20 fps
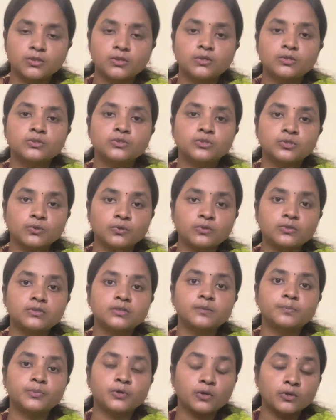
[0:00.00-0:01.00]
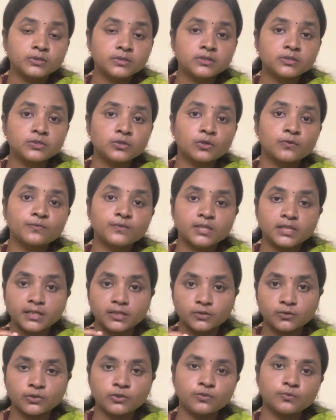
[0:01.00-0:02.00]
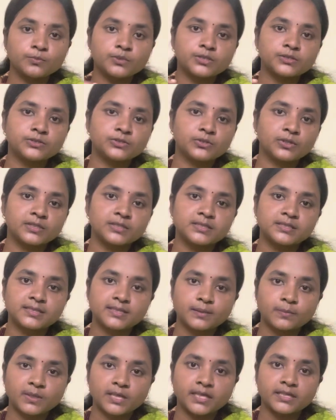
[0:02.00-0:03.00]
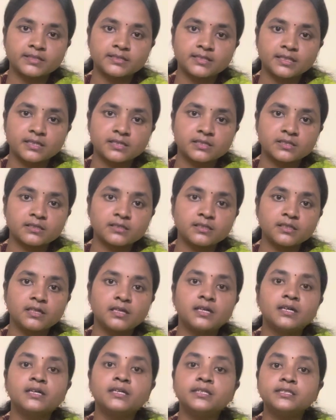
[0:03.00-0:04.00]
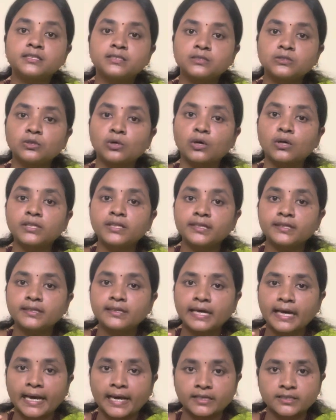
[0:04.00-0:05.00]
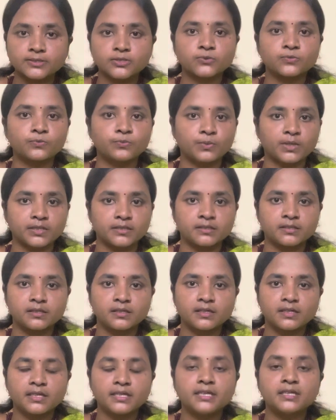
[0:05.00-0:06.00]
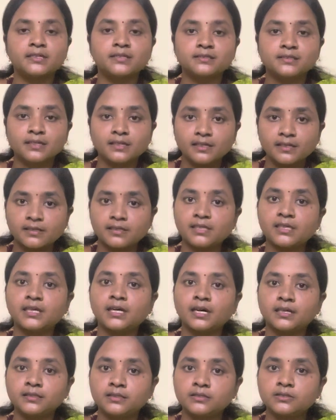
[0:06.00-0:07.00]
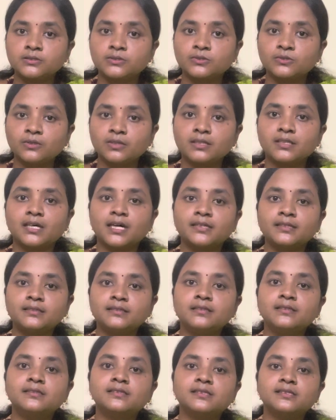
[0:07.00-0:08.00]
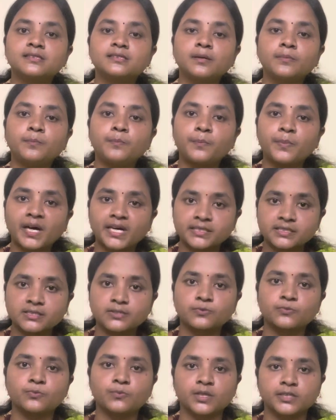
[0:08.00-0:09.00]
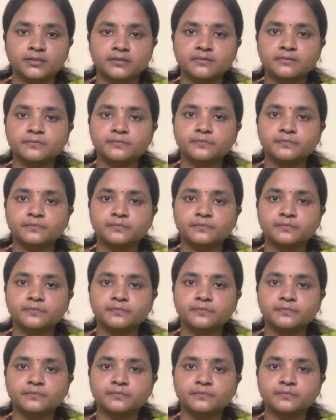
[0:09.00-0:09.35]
So, the process of glenohumeral joint stabilization is not an active one. It is clearly understood that this is a passive one.